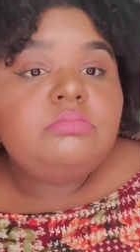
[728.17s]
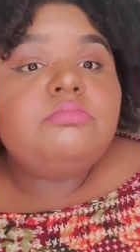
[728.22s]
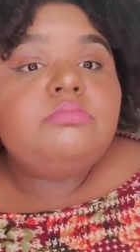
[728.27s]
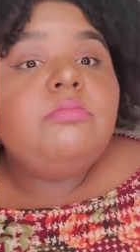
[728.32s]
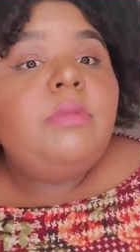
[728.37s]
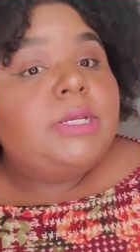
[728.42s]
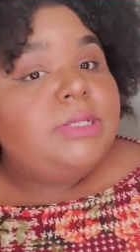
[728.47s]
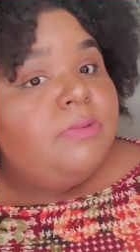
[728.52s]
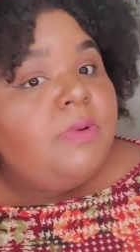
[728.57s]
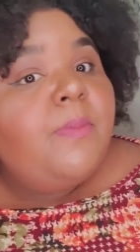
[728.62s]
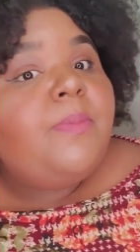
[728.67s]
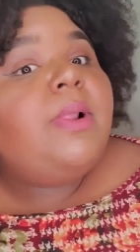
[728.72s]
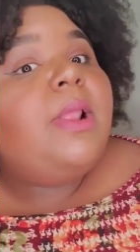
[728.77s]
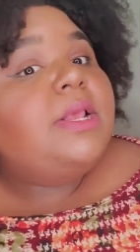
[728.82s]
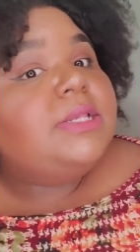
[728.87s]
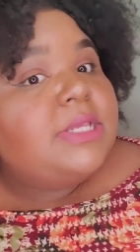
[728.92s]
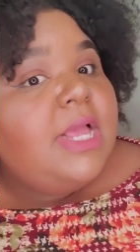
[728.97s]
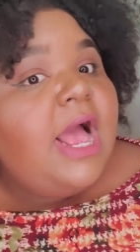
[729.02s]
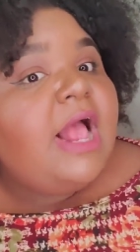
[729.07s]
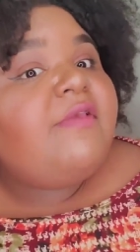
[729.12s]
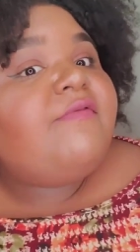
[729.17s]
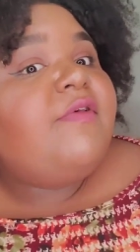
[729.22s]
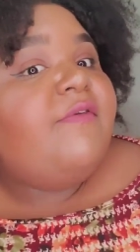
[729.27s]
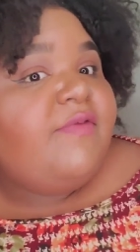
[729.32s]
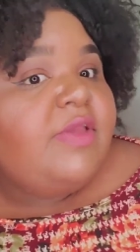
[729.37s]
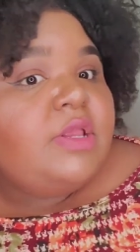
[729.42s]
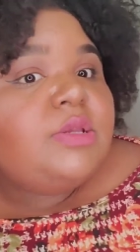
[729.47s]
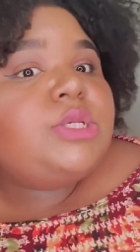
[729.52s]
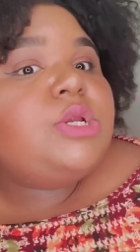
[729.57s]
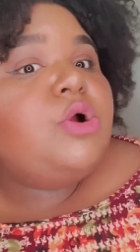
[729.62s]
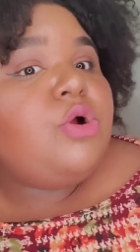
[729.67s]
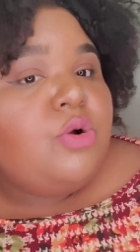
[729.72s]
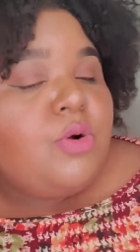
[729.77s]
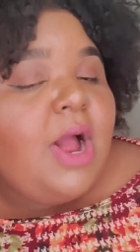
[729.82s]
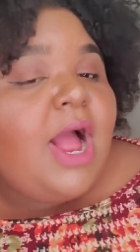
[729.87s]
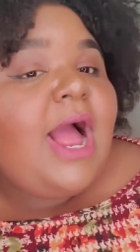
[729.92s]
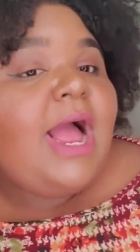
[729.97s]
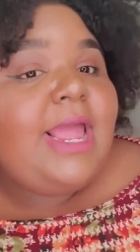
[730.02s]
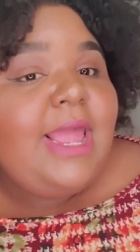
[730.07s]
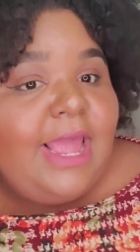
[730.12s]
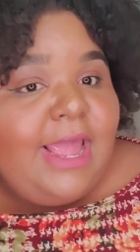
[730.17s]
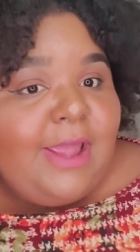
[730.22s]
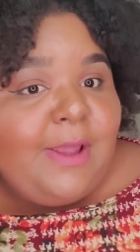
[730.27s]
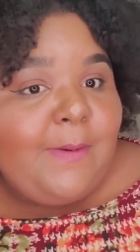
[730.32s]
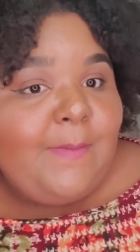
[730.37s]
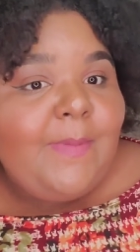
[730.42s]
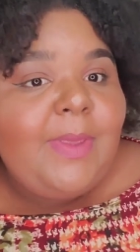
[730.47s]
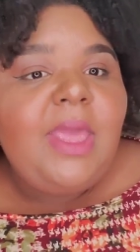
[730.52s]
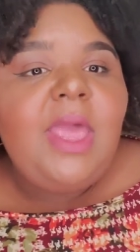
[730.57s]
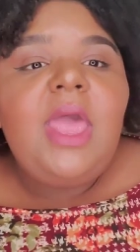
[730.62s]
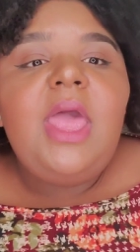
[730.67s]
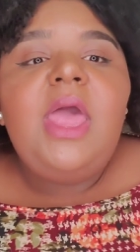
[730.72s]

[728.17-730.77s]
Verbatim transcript: much of a plus size fluffy girl I am.